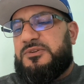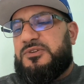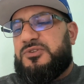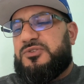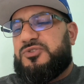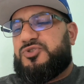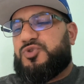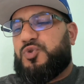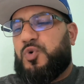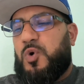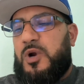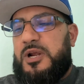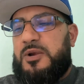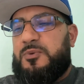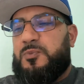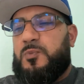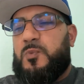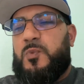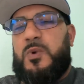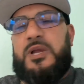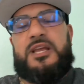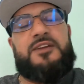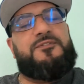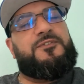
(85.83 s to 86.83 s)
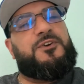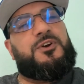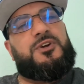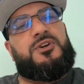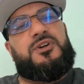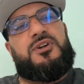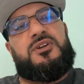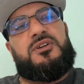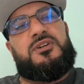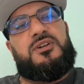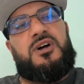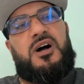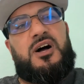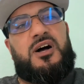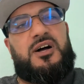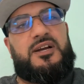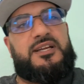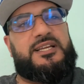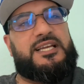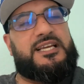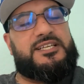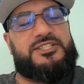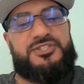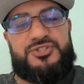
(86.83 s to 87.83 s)
Troy Weaver,
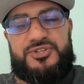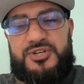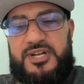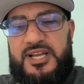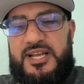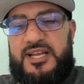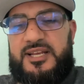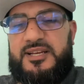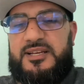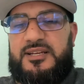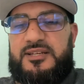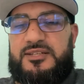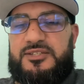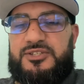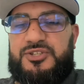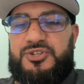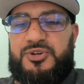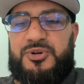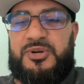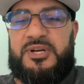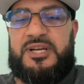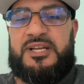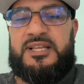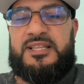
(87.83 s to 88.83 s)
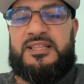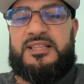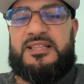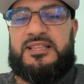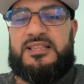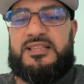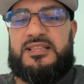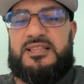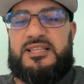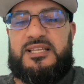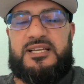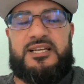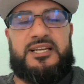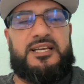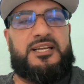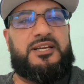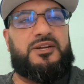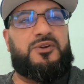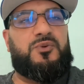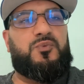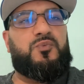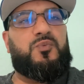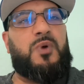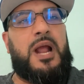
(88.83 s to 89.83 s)
yesterday during the
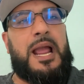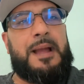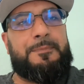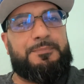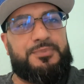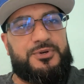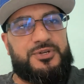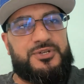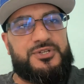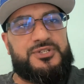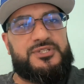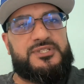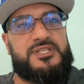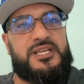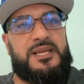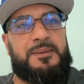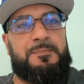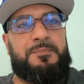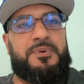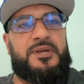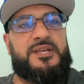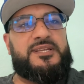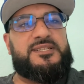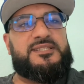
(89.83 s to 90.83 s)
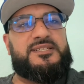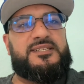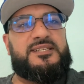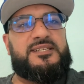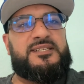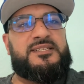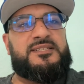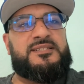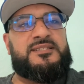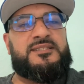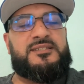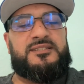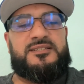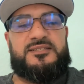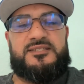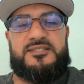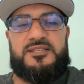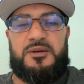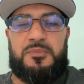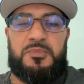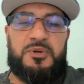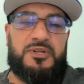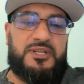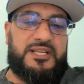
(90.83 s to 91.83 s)
Raptors and Pistons
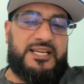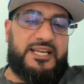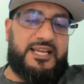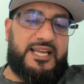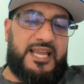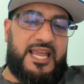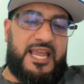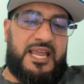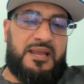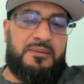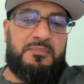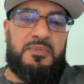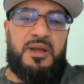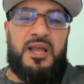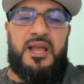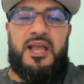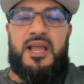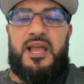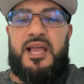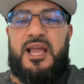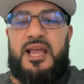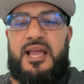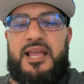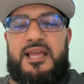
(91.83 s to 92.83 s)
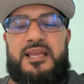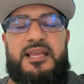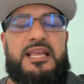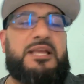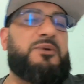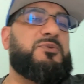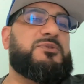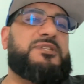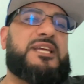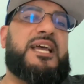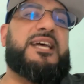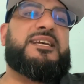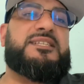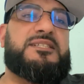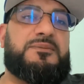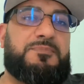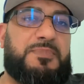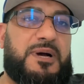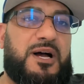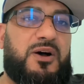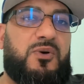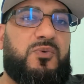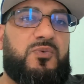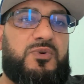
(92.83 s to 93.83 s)
summer league game, he was asked
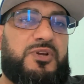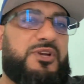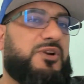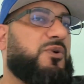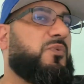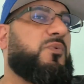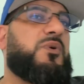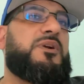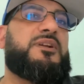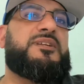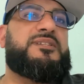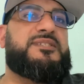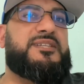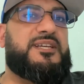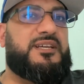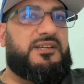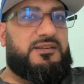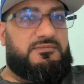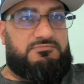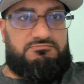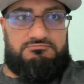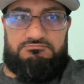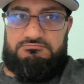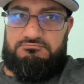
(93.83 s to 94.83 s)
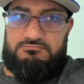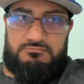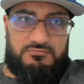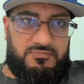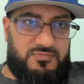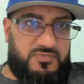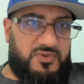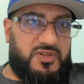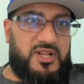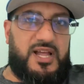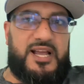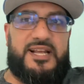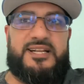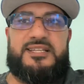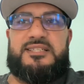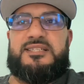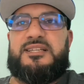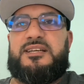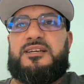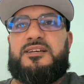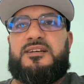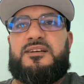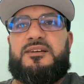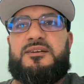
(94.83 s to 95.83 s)
about, you know, what is it like
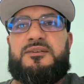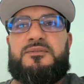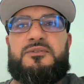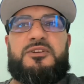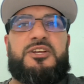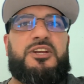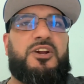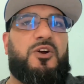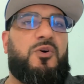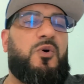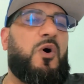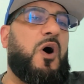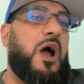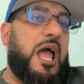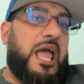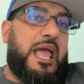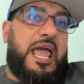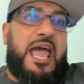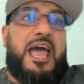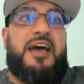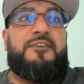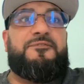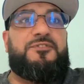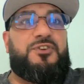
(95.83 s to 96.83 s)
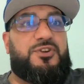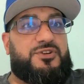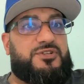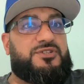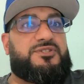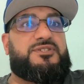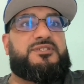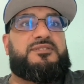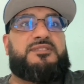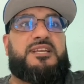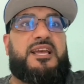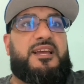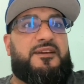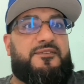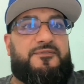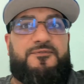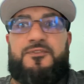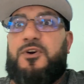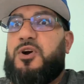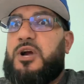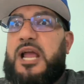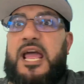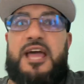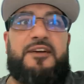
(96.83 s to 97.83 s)
to, you know, have your
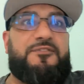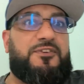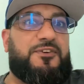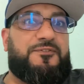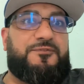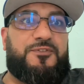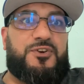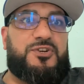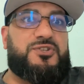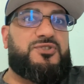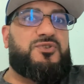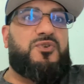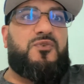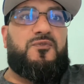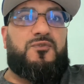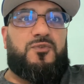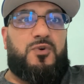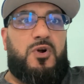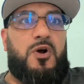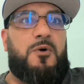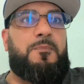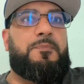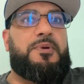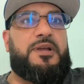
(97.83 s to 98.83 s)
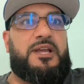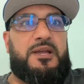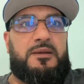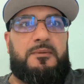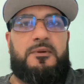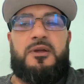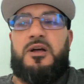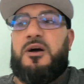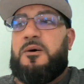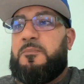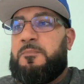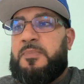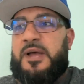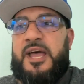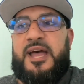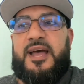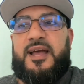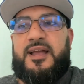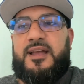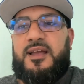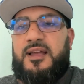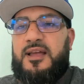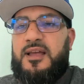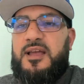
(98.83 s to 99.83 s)
first overall pick come
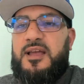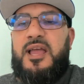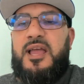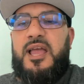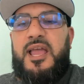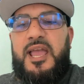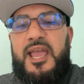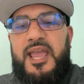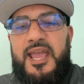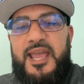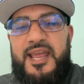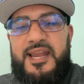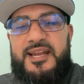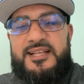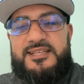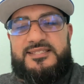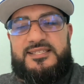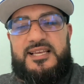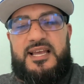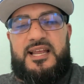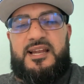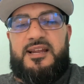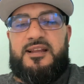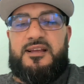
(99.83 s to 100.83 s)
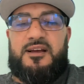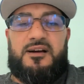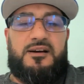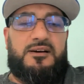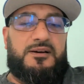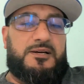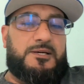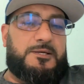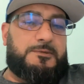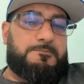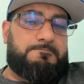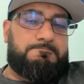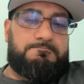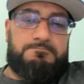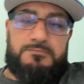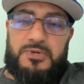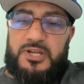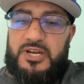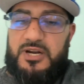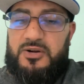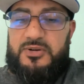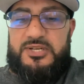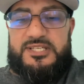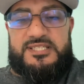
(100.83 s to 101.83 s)
back. And he said,
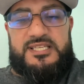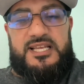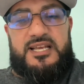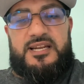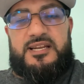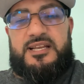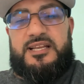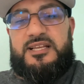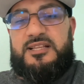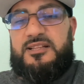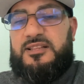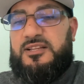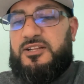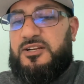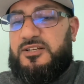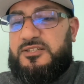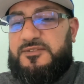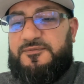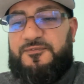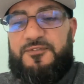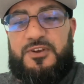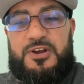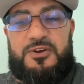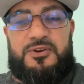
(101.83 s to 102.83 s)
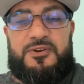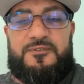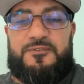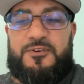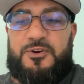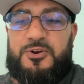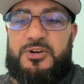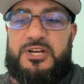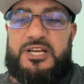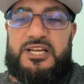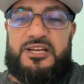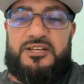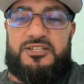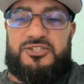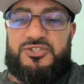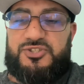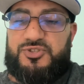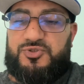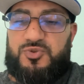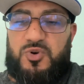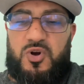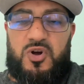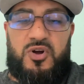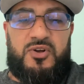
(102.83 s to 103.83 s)
he said he looked very, very
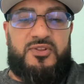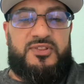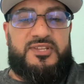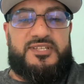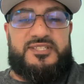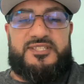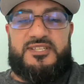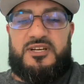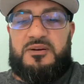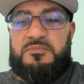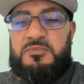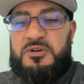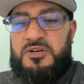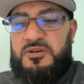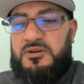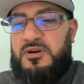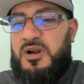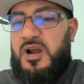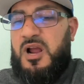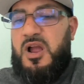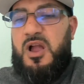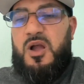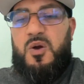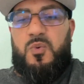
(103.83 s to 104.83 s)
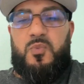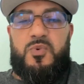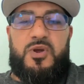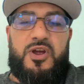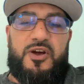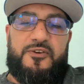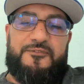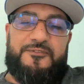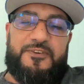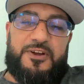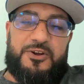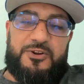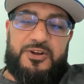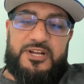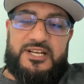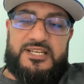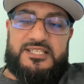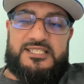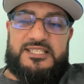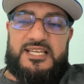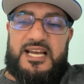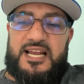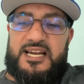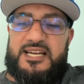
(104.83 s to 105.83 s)
strong this summer. We are very
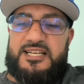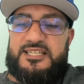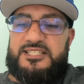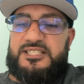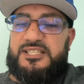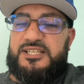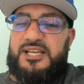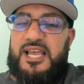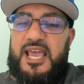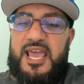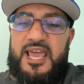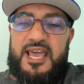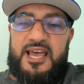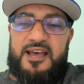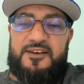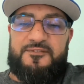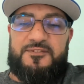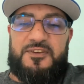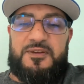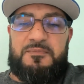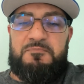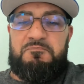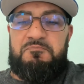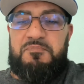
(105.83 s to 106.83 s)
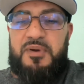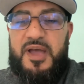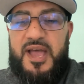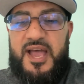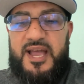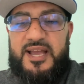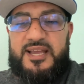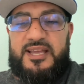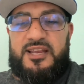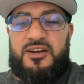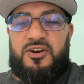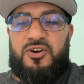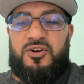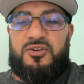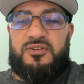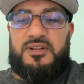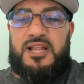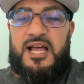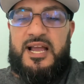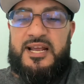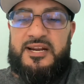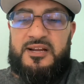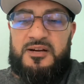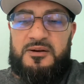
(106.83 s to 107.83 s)
excited to have him back in our
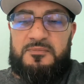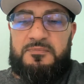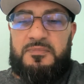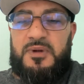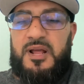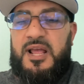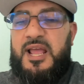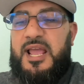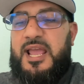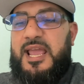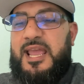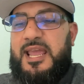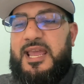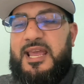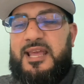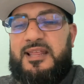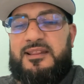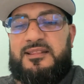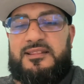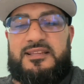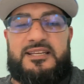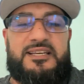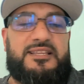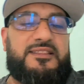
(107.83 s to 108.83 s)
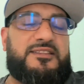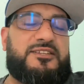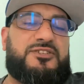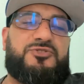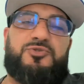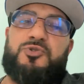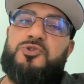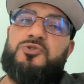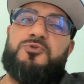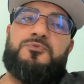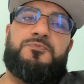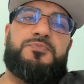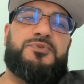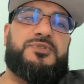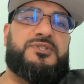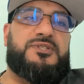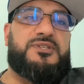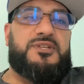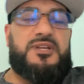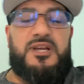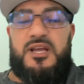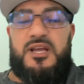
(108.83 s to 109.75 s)
lineup and lead the troops.